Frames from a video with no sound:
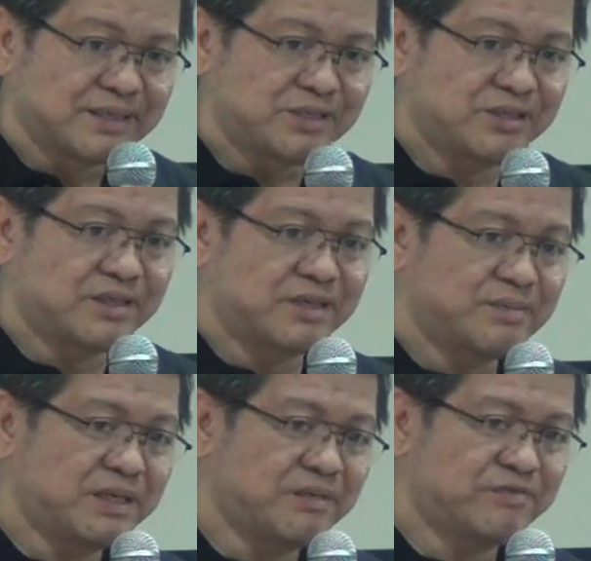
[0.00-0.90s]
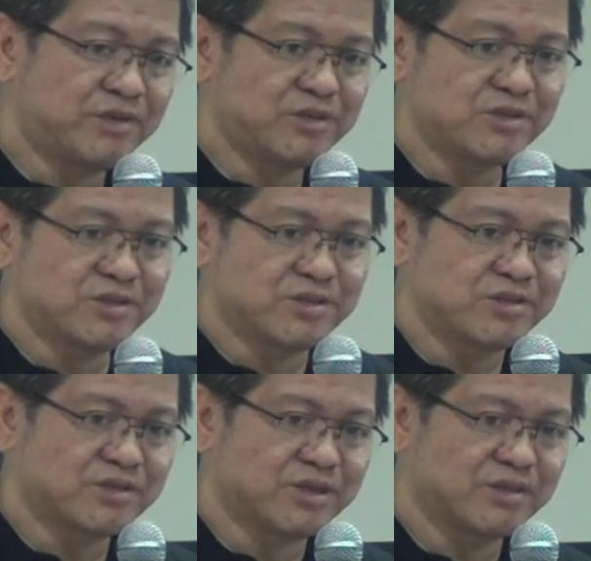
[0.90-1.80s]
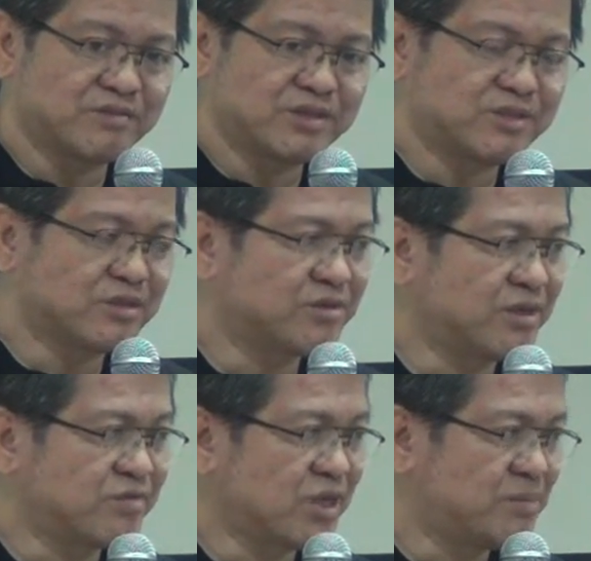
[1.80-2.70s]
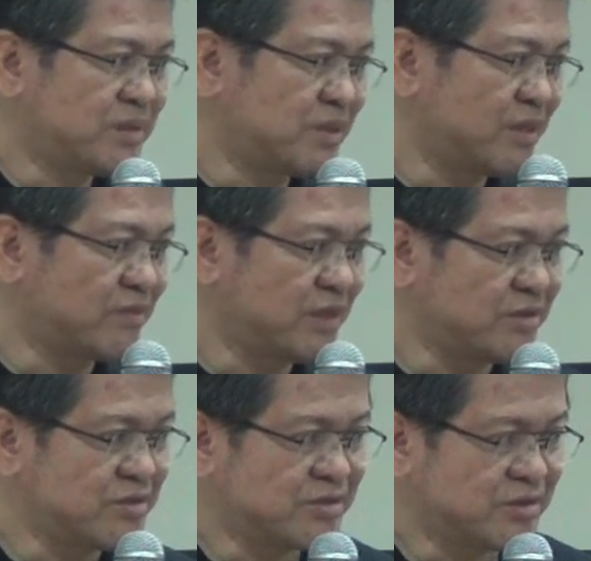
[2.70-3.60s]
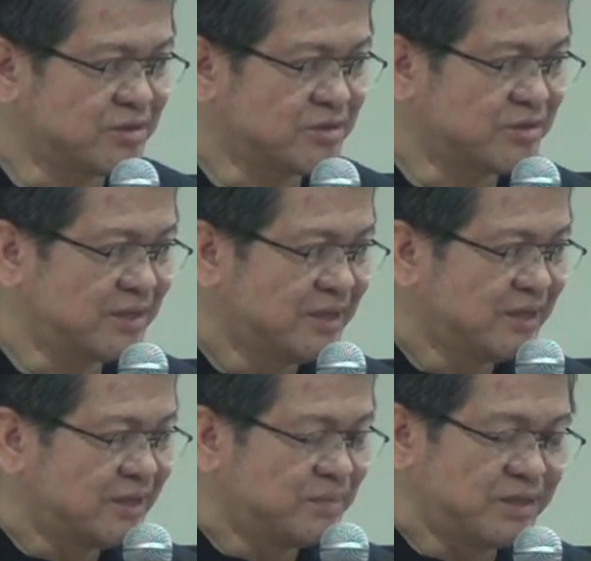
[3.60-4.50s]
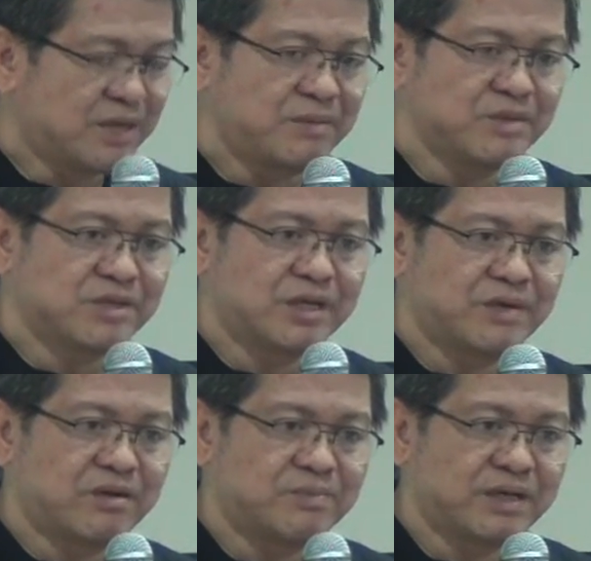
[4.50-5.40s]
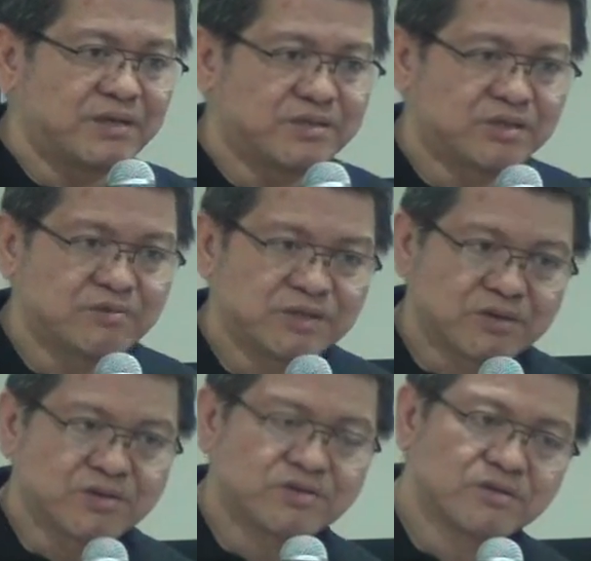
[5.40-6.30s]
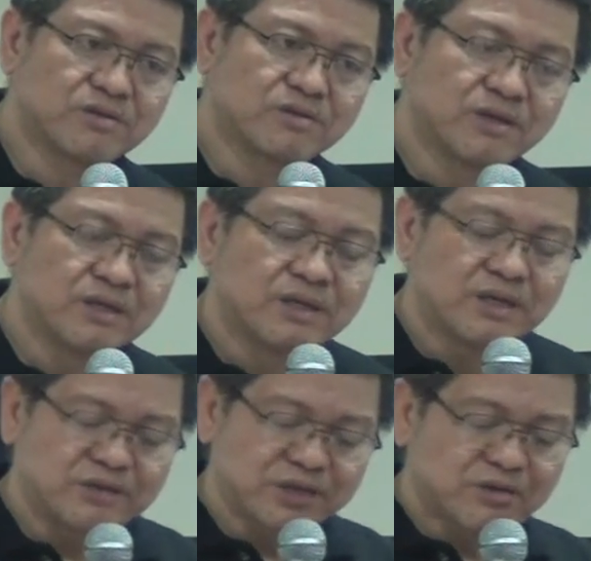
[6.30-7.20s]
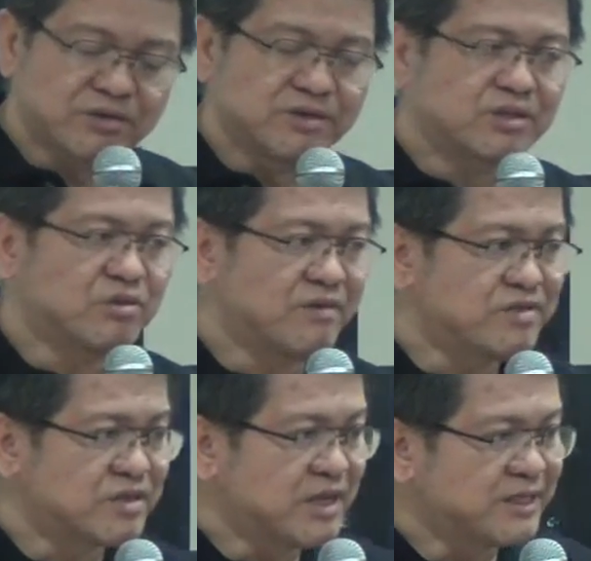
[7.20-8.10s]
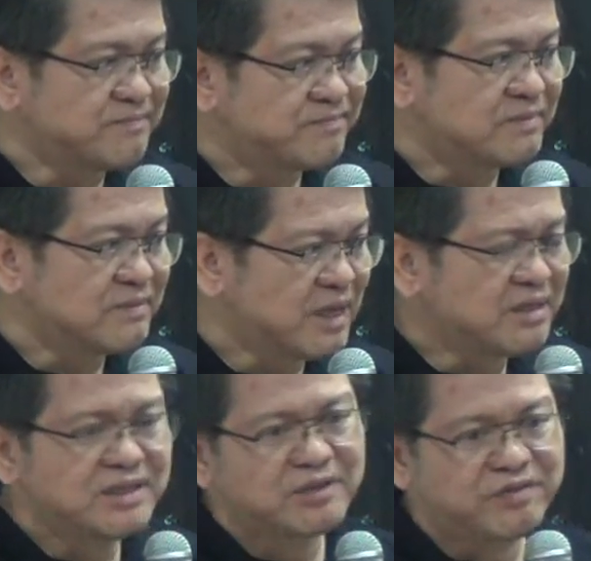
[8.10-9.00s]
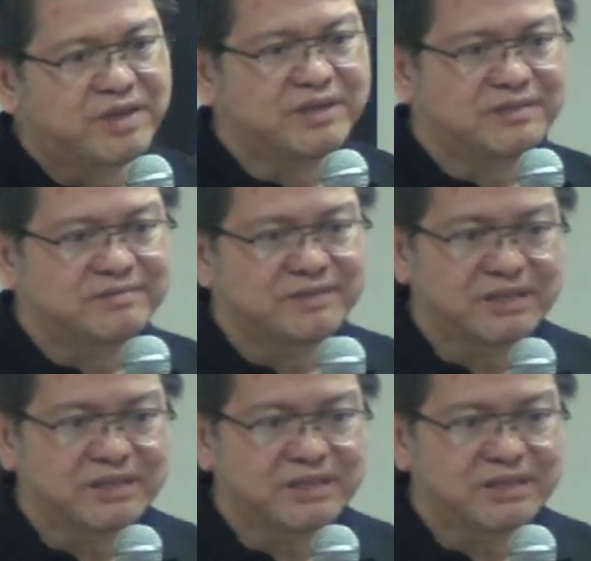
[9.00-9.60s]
You see, there are many versions of the story of Thomas Alva Edison. But Thomas Alva Edison was also recorded to have said, I did not fail.